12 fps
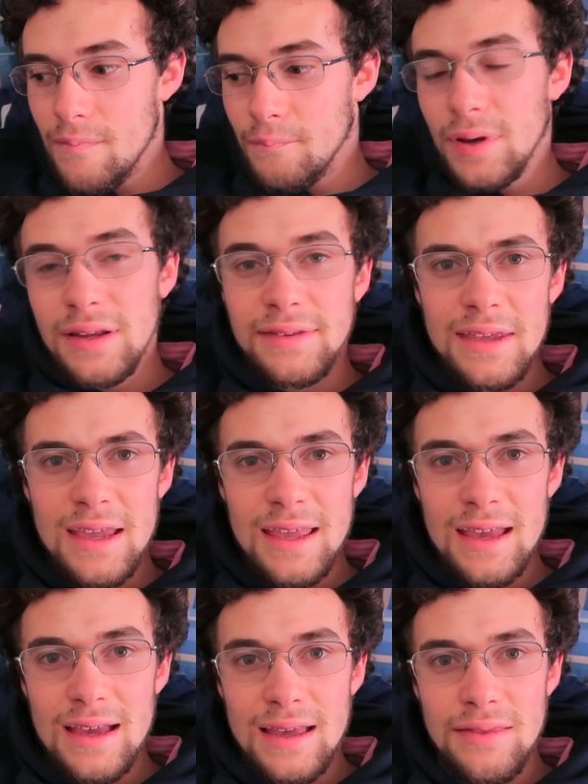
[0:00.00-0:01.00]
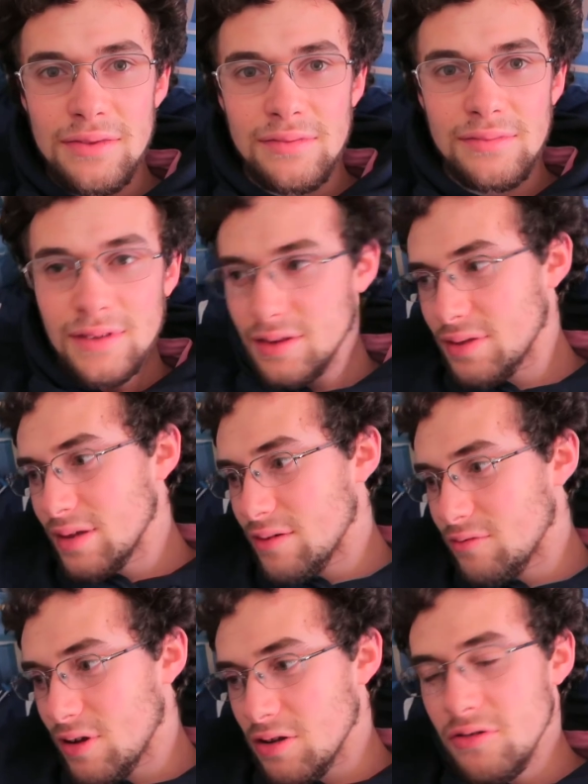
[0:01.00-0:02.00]
But the thing here is, you see,
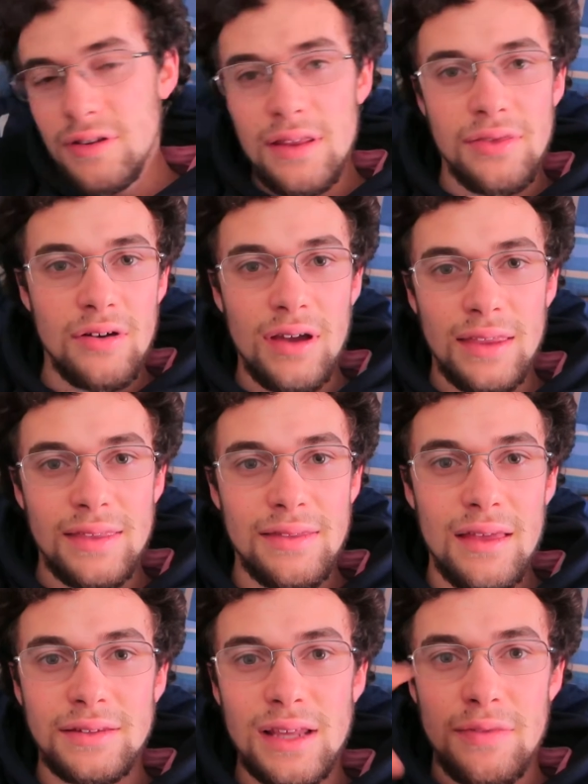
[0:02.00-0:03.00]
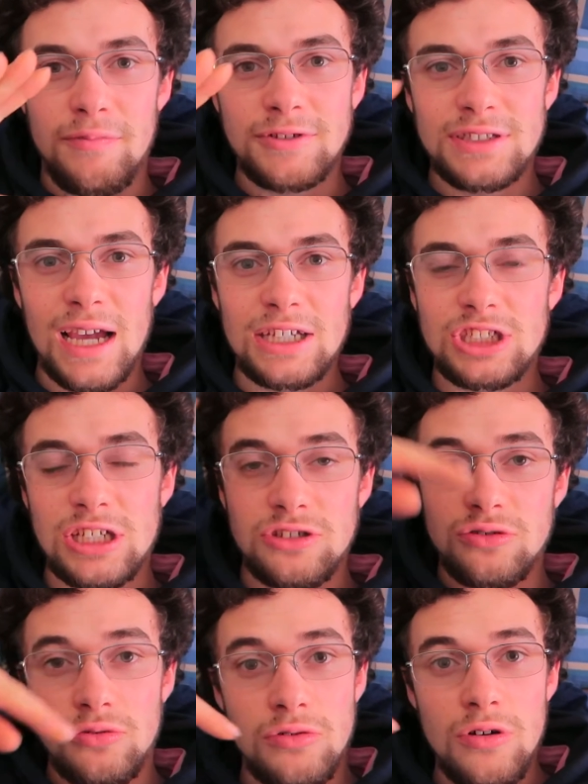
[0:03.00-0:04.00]
when you do this, okay, this is just projection
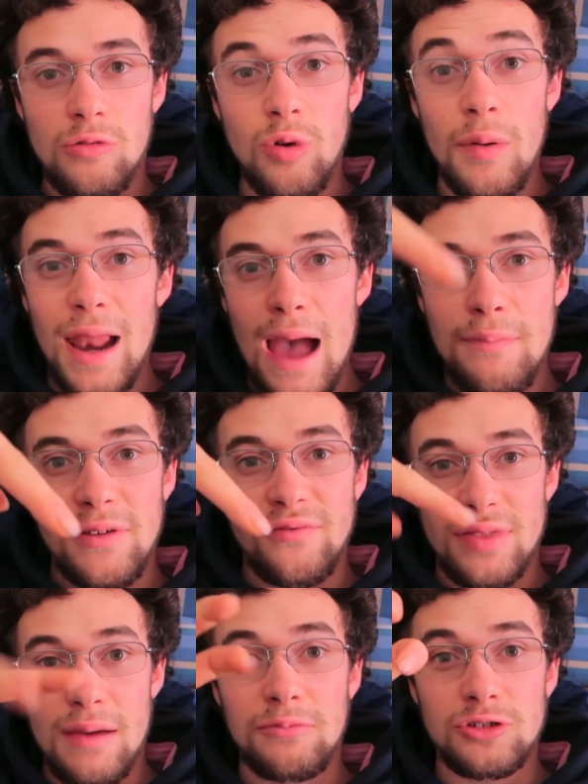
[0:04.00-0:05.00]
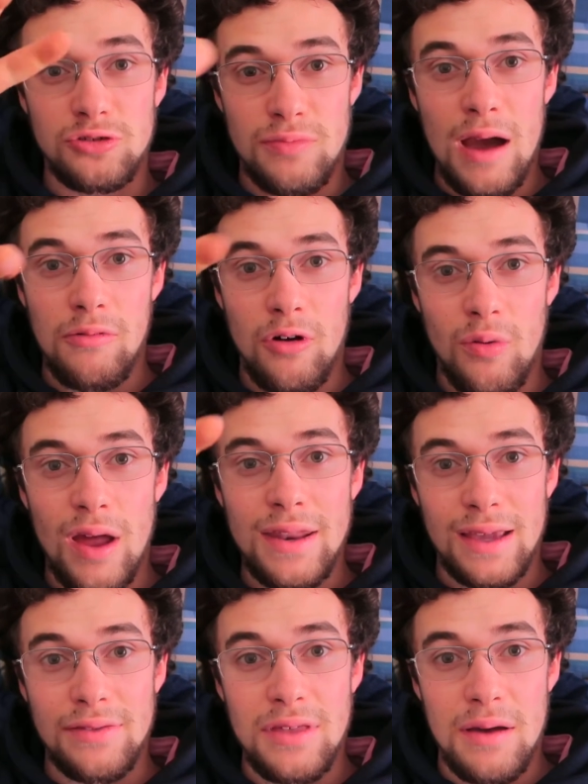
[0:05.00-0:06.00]
to what will happen, for example, tomorrow on
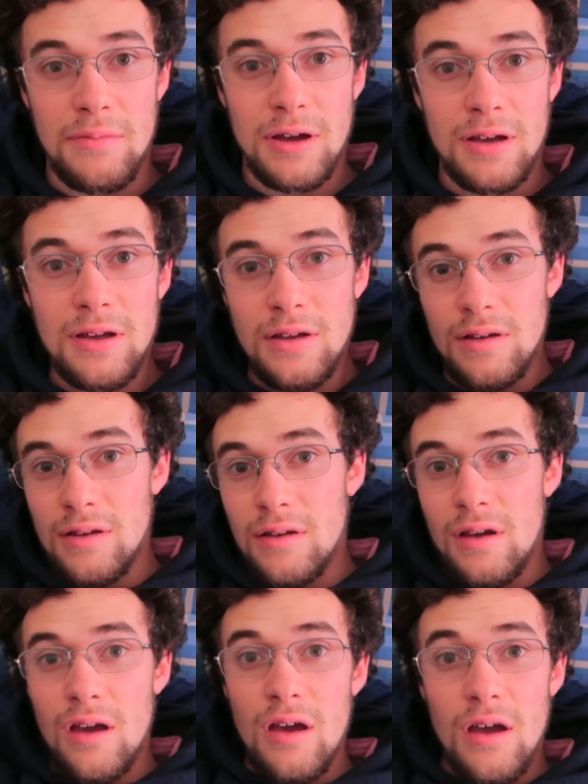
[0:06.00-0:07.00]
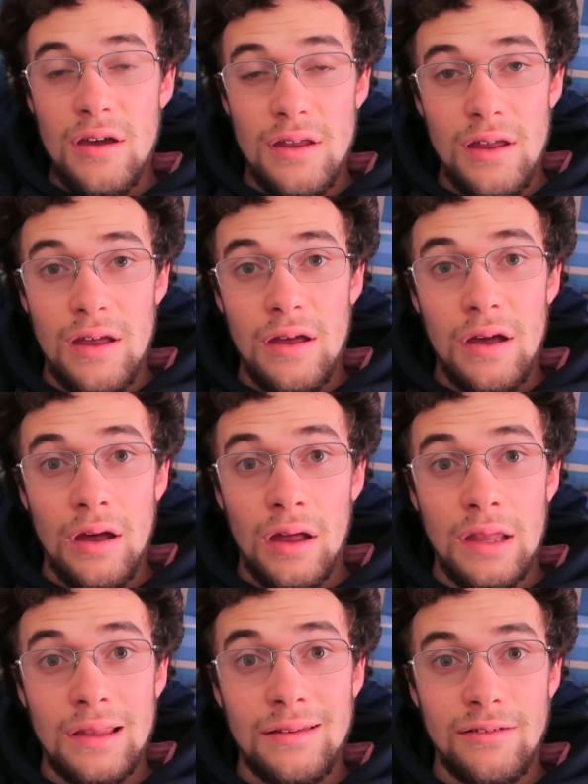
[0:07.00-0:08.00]
the exam. Uh,
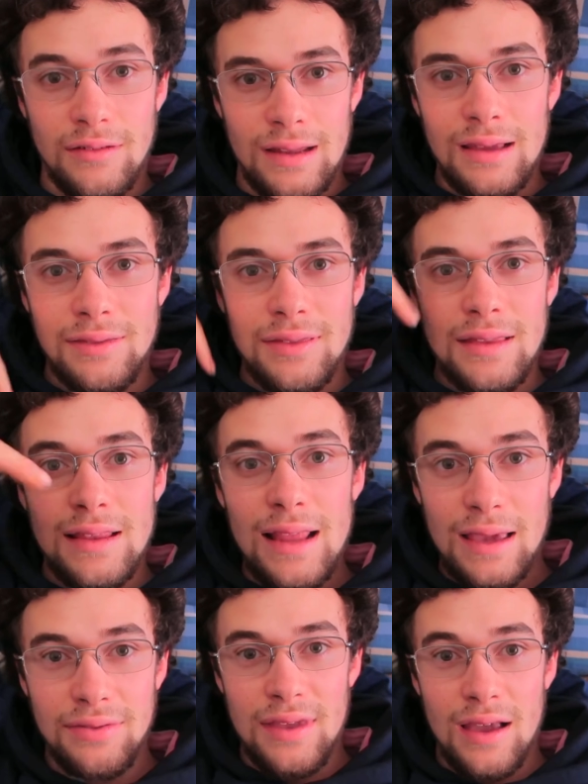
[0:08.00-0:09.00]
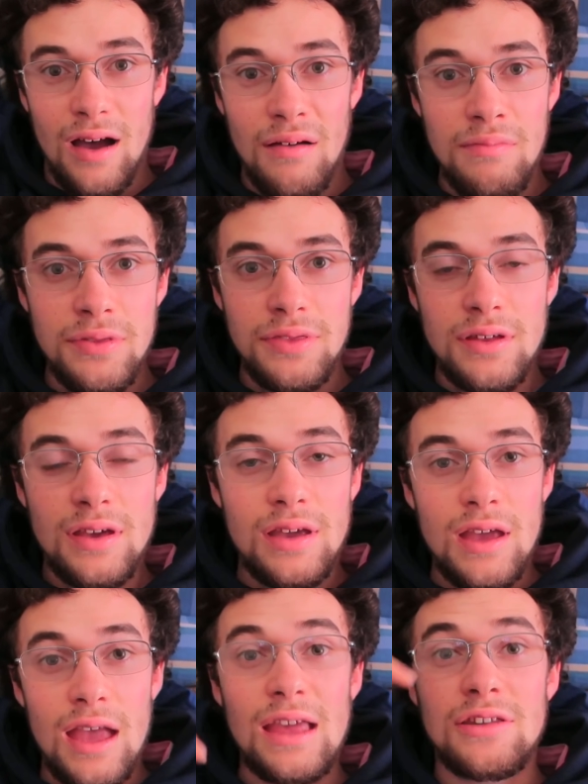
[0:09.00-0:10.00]
let's say the next day comes,
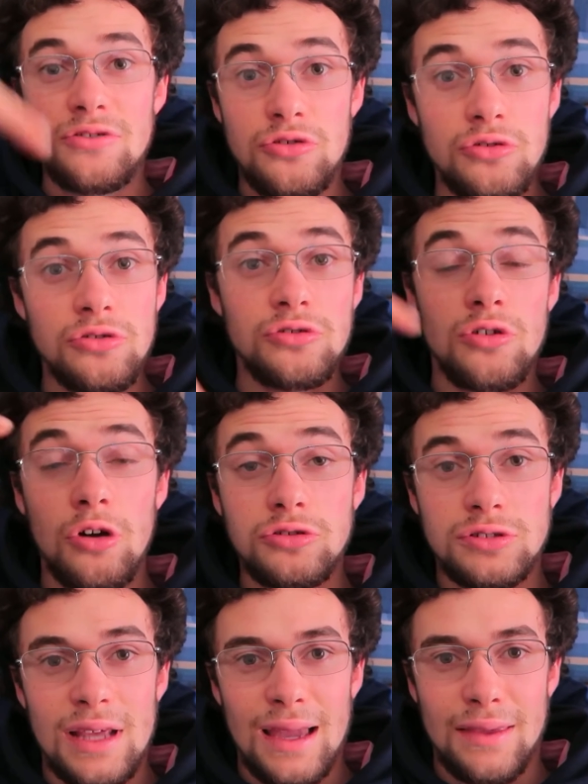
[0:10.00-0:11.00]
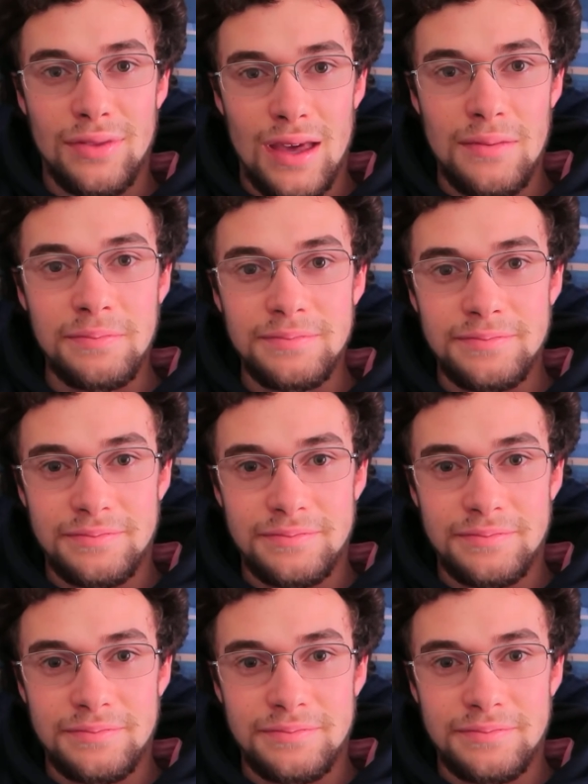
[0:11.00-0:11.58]
and you, you go to the exam.